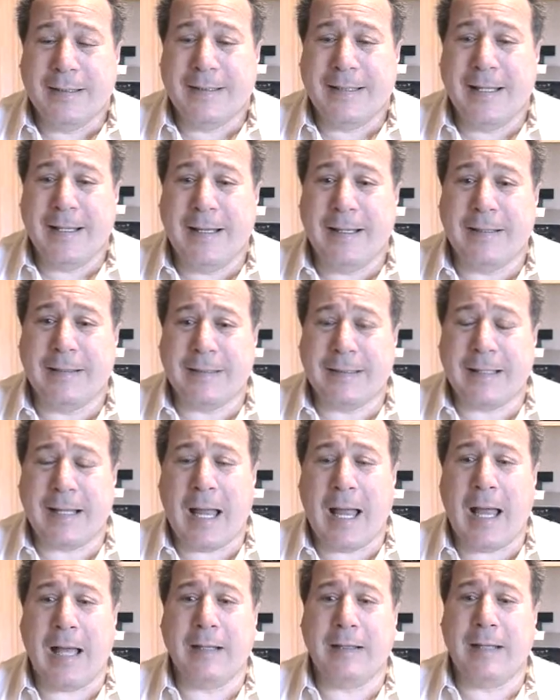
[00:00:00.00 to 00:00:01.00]
to this
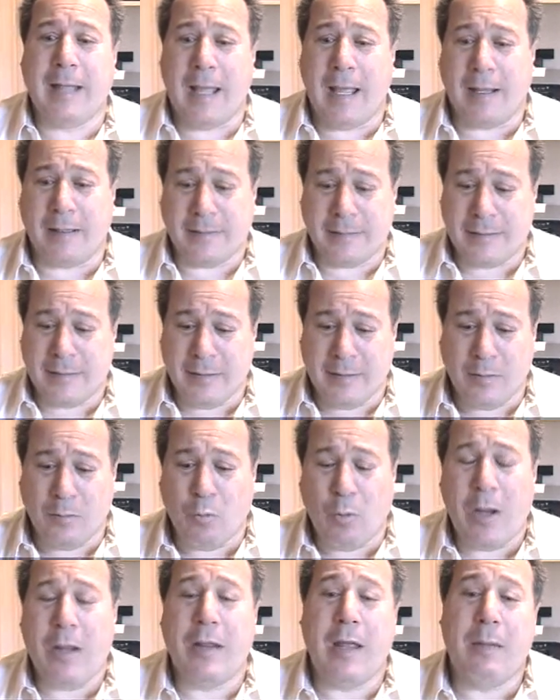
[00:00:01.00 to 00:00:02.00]
context, to the
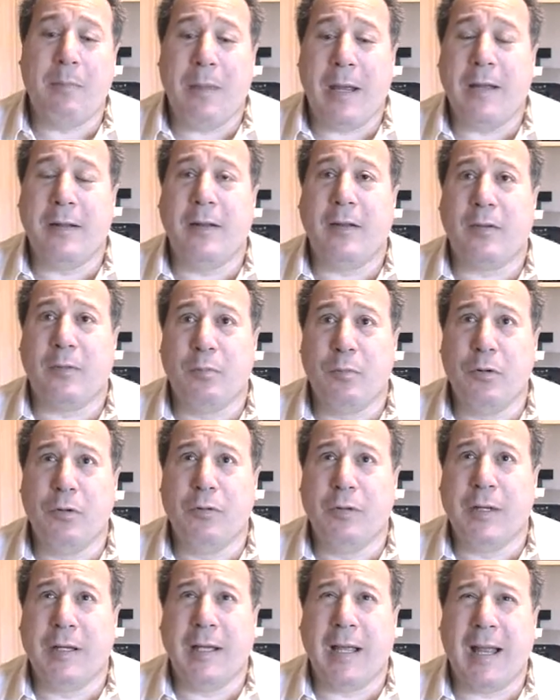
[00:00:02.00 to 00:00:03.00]
way they made this
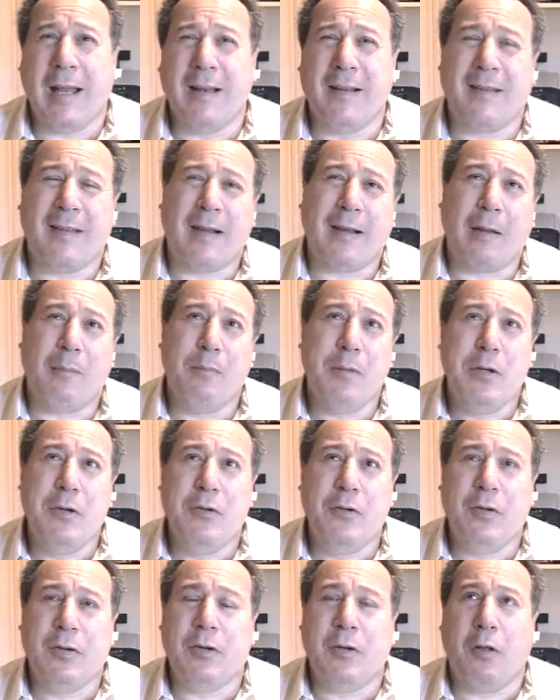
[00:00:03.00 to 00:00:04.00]
movie, and it's like a
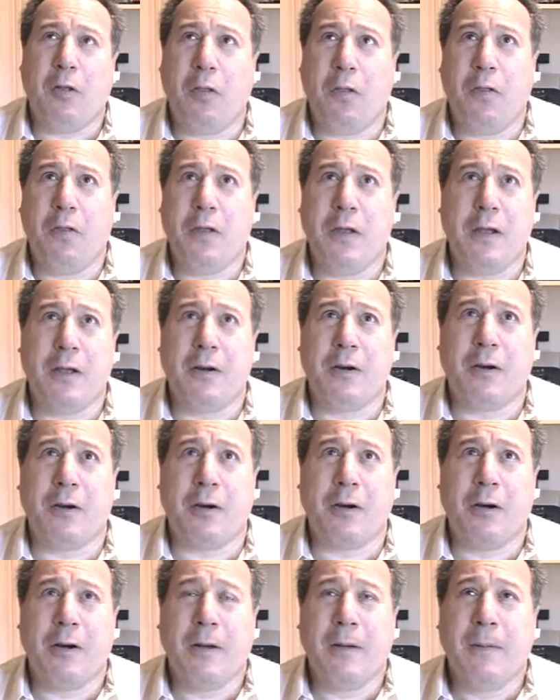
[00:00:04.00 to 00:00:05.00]
musical
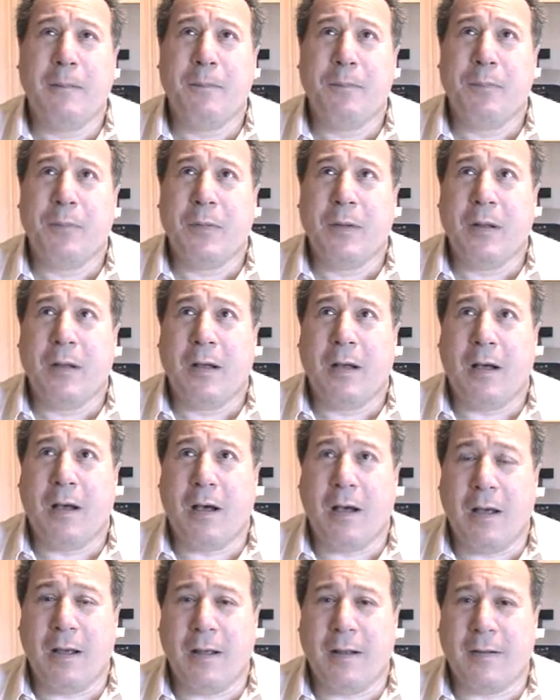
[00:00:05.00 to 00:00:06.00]
theater.
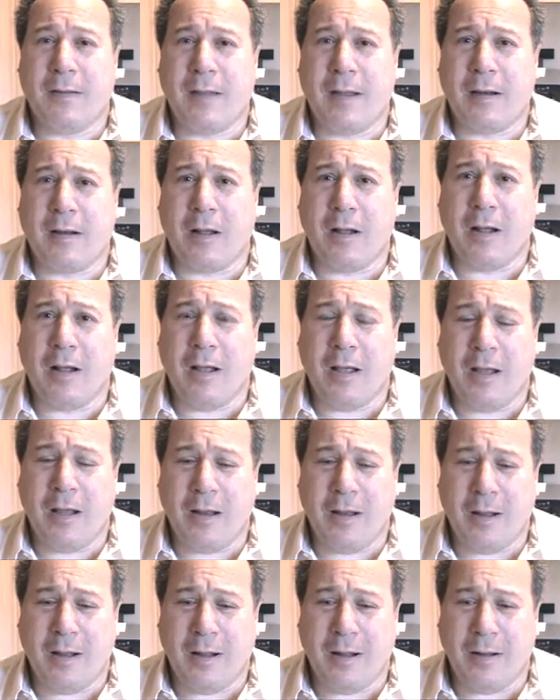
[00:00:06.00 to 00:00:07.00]
It's
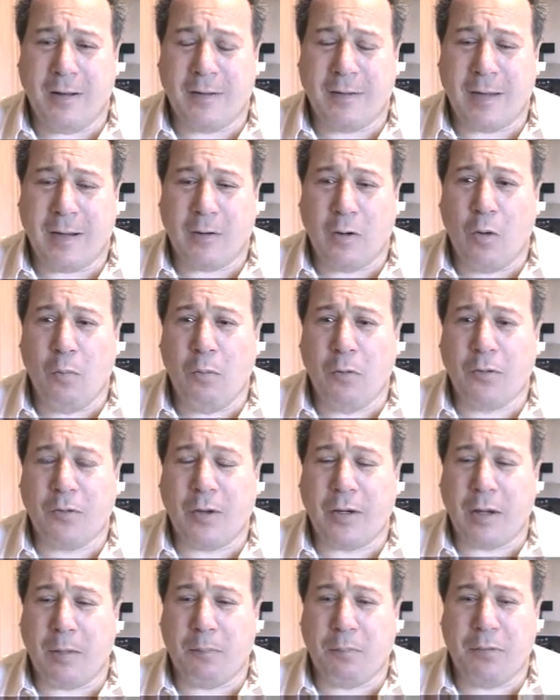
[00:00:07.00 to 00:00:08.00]
like almost
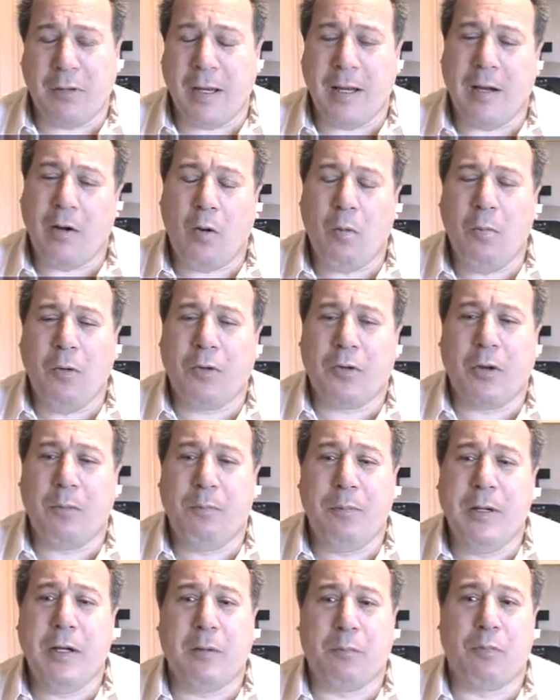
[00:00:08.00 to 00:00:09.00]
like a play. It almost
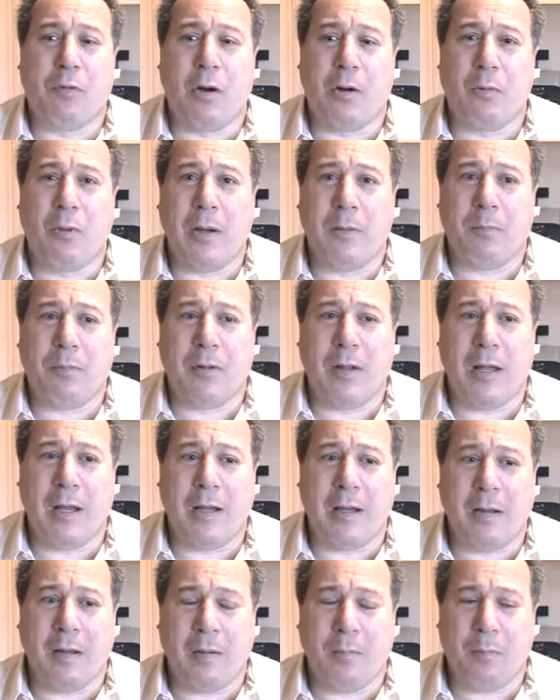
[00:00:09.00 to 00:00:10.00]
could be a Broadway
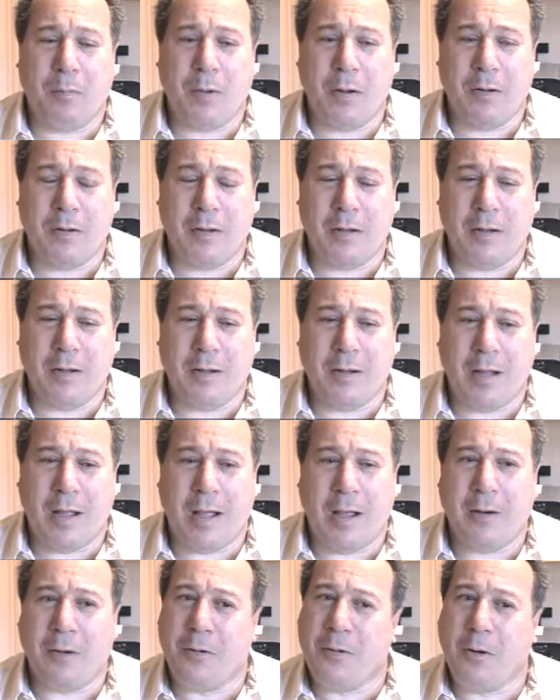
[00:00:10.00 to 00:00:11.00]
play, but
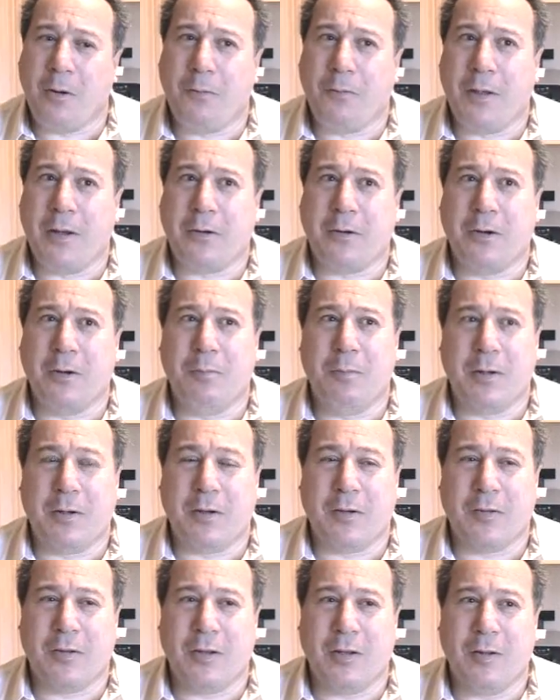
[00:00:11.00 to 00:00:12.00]
I don't know if they could,
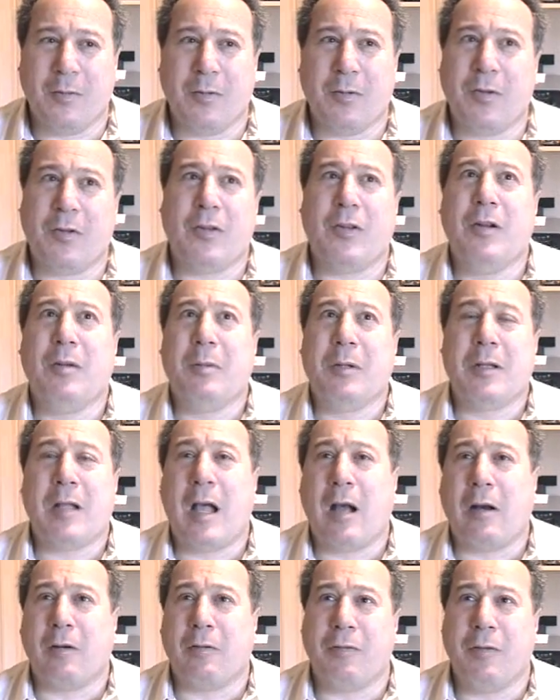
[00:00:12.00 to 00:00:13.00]
because it was a
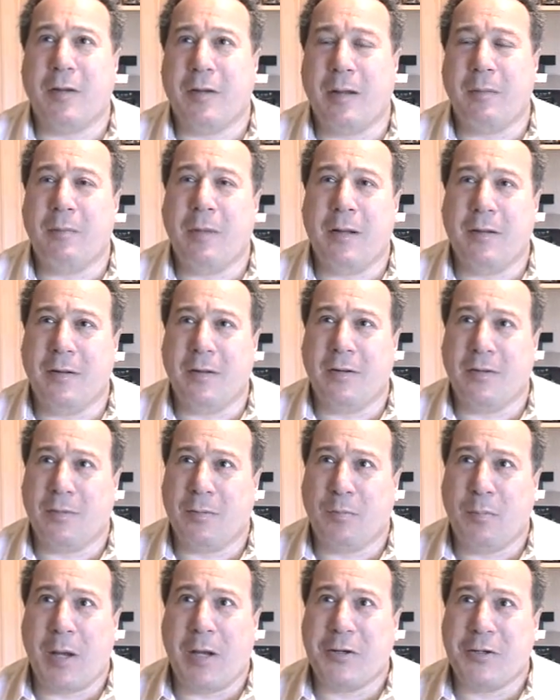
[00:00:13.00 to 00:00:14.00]
cinematography that made this
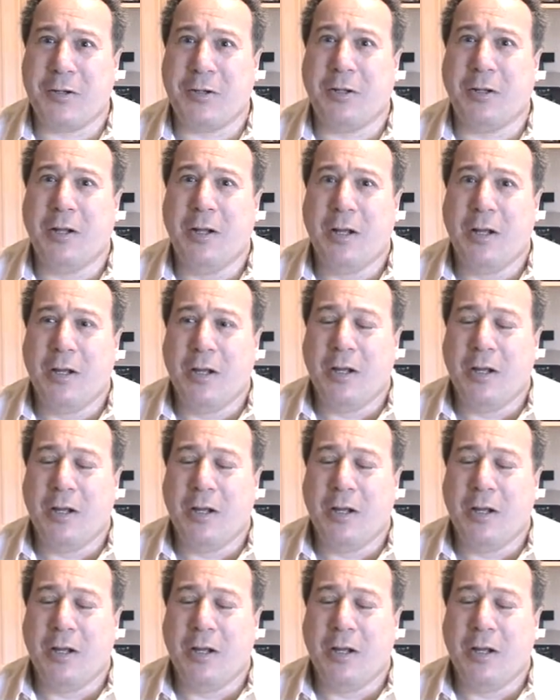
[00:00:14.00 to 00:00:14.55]
special,